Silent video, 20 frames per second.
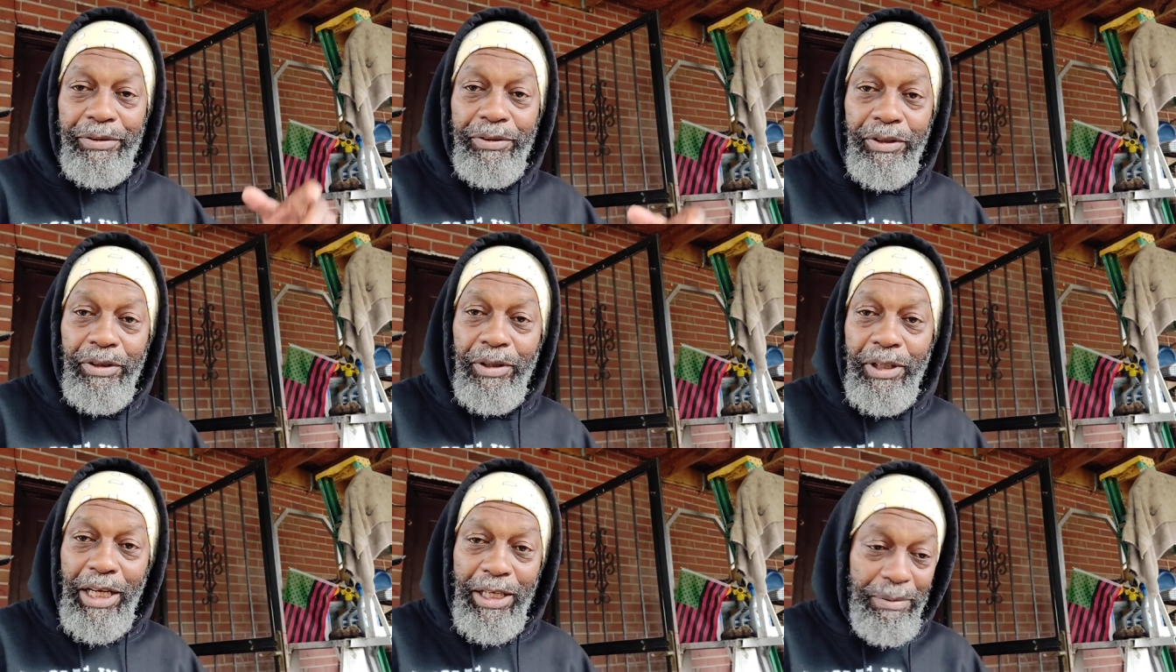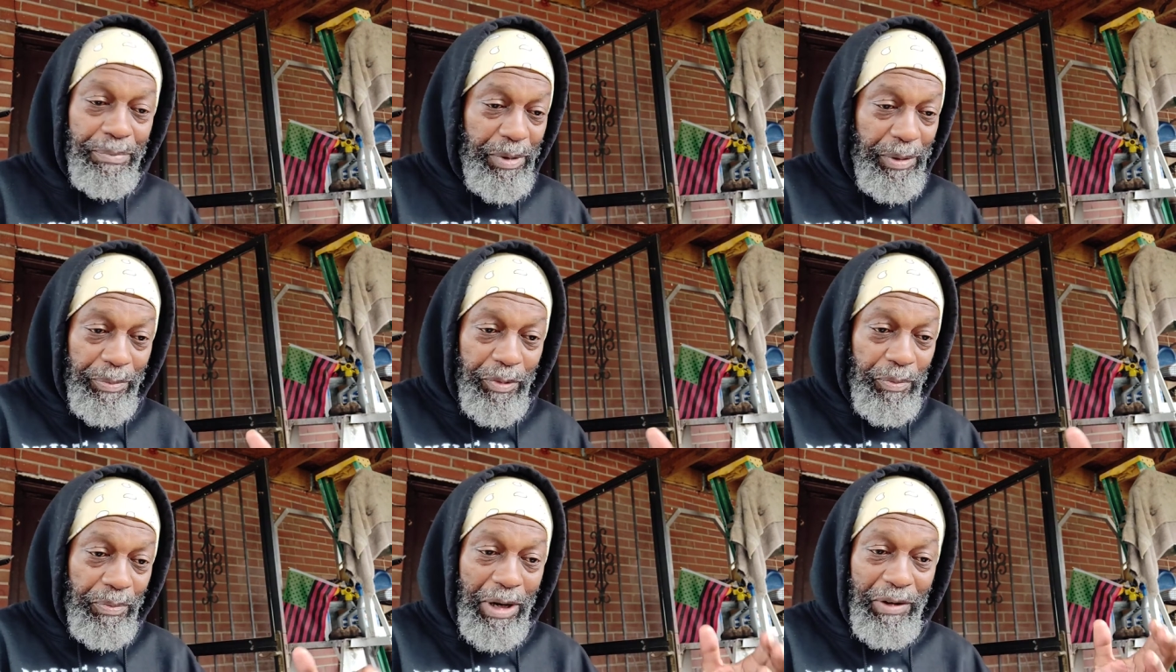You know, they had to
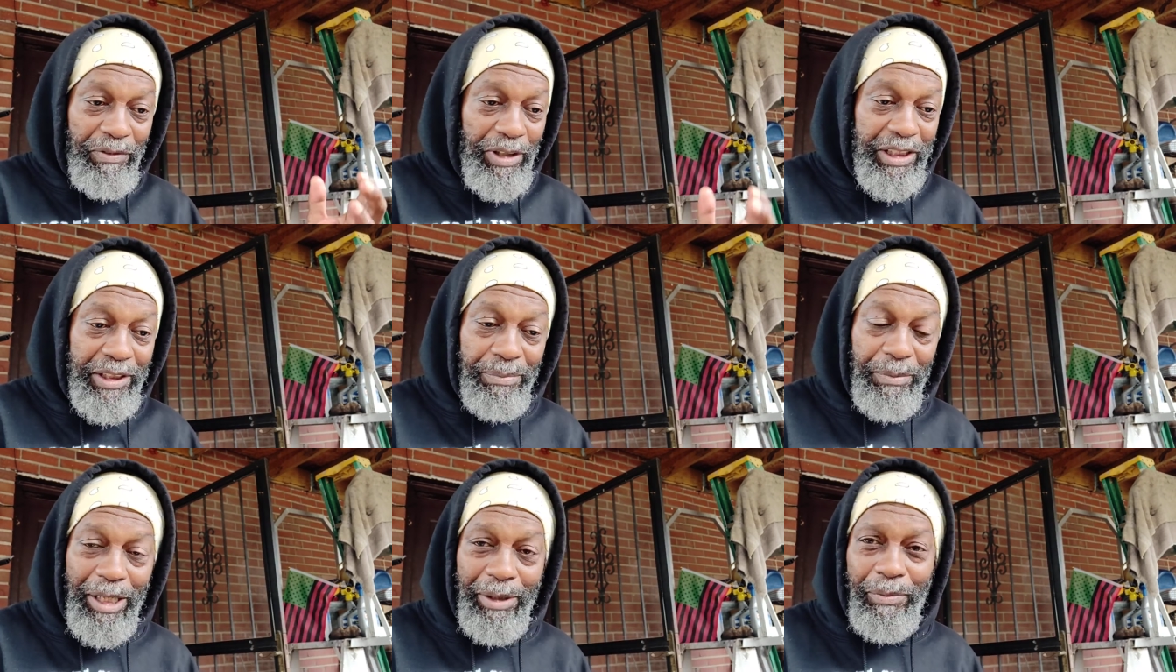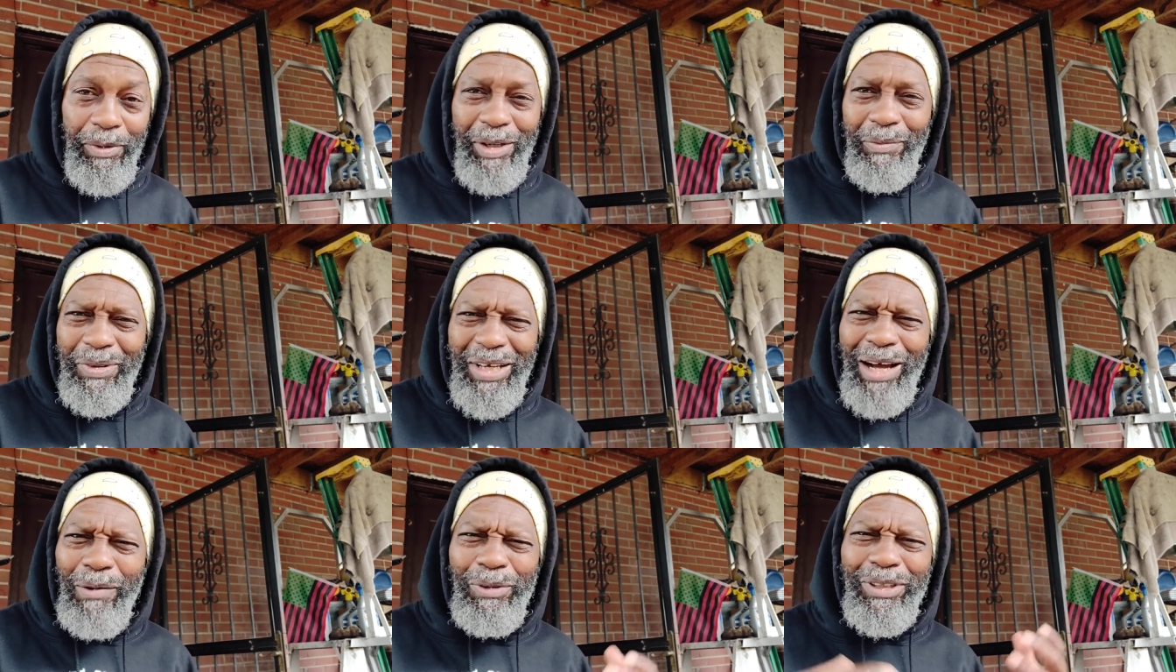pick me on my resume. But,
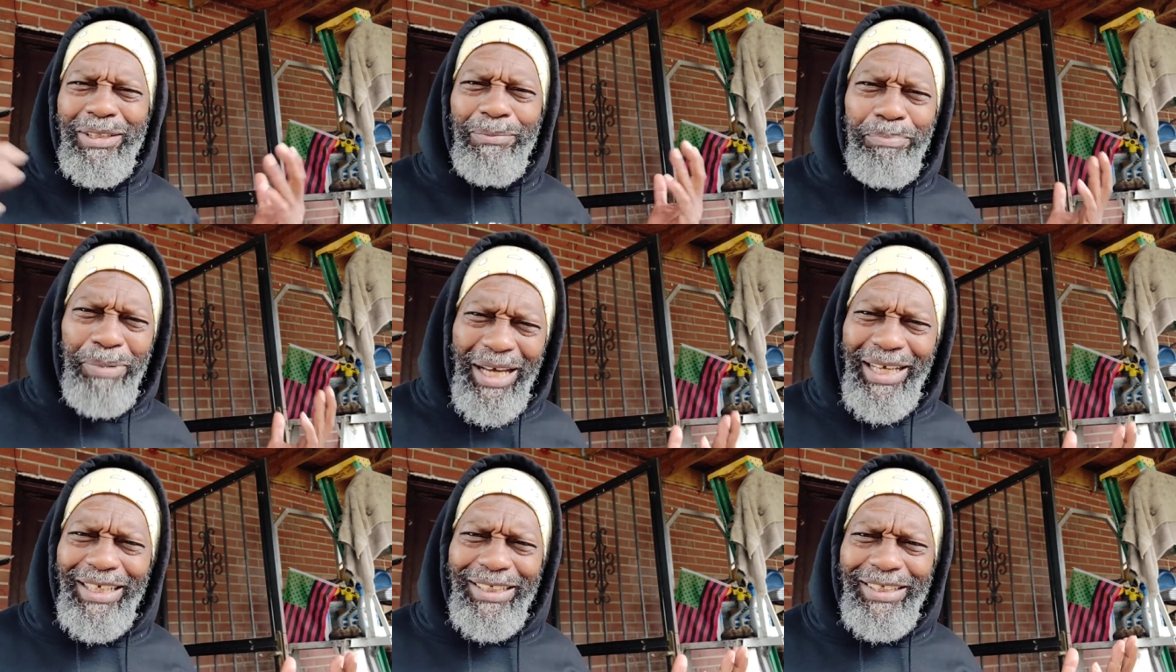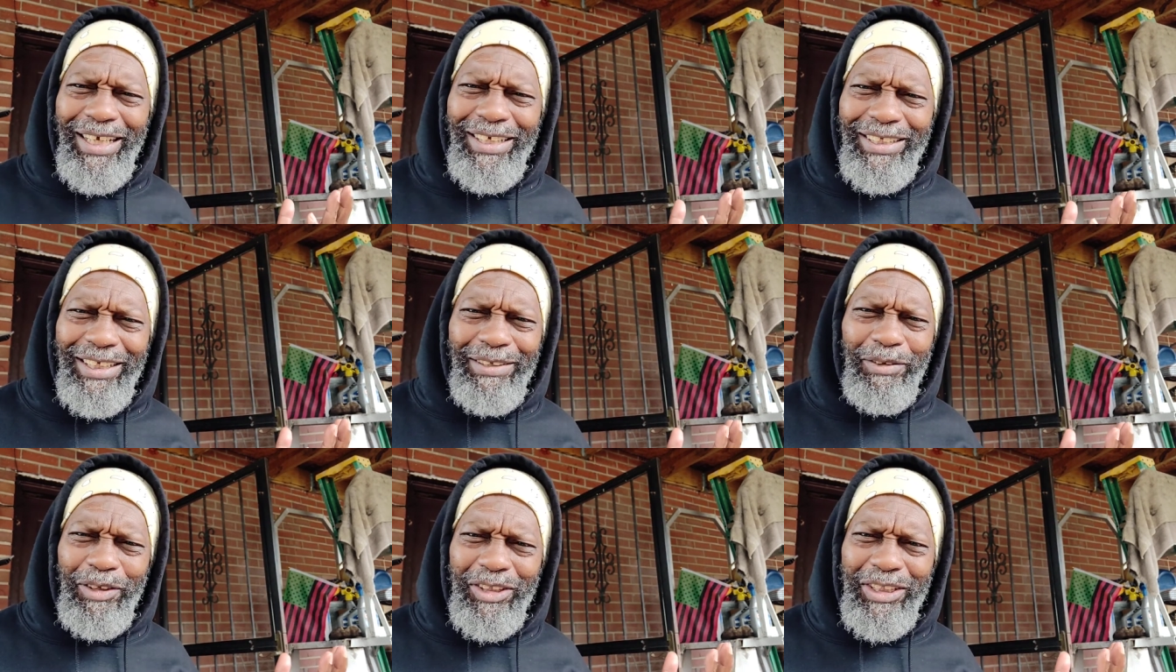but I wasn't paying
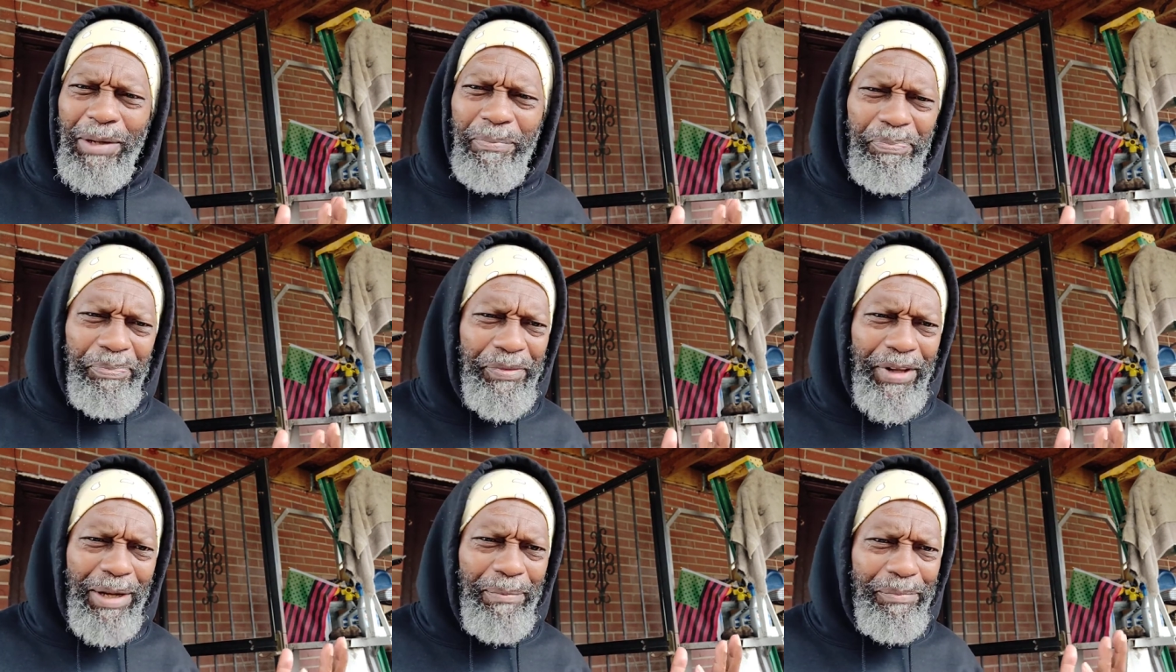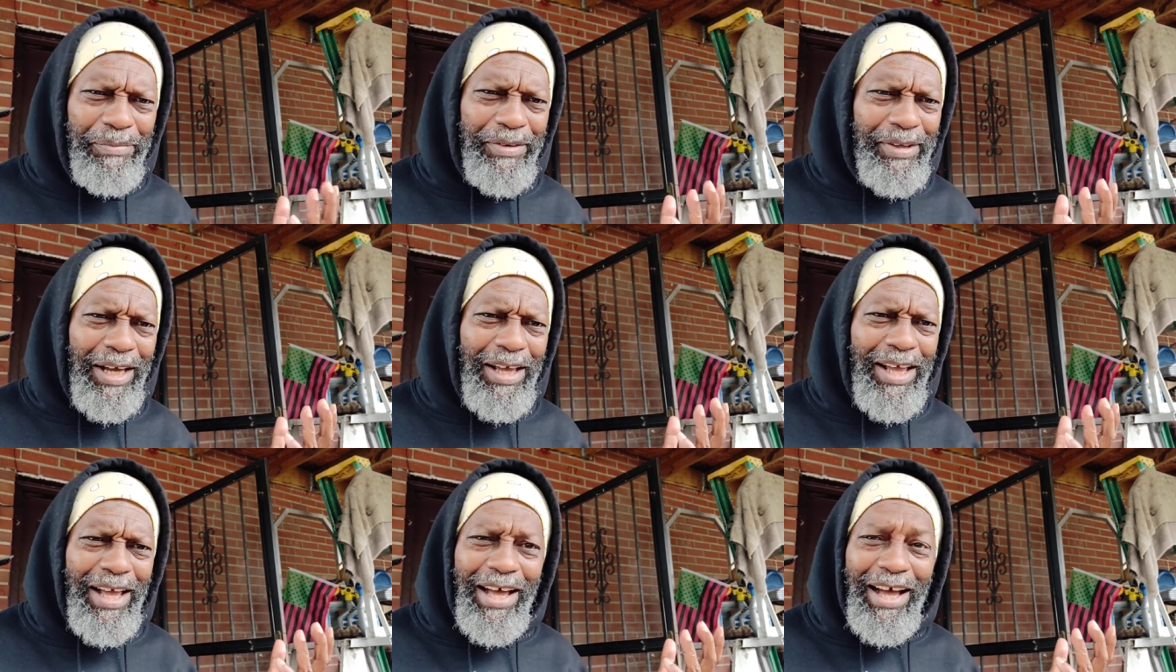attention because I'm, I'm,
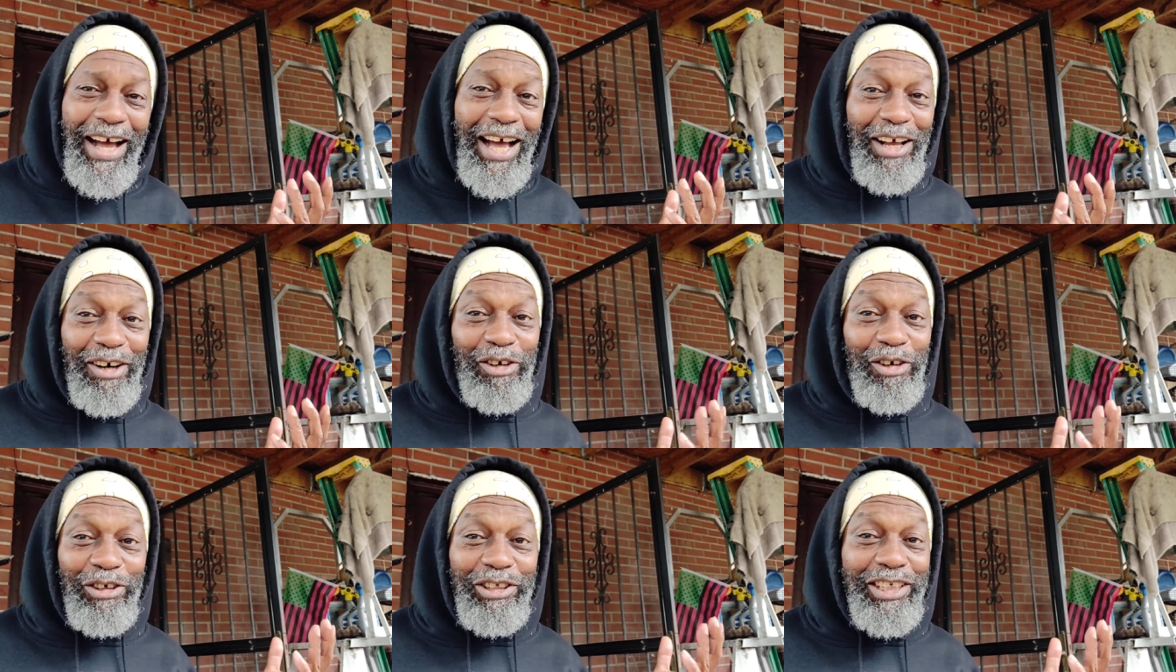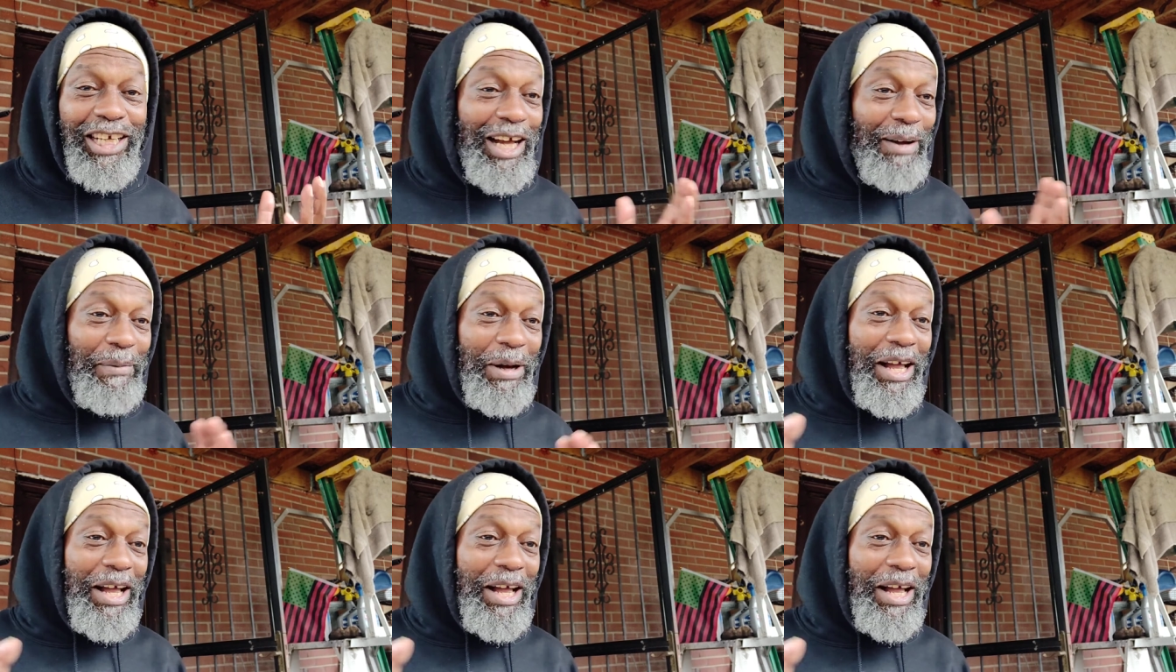I had a good time.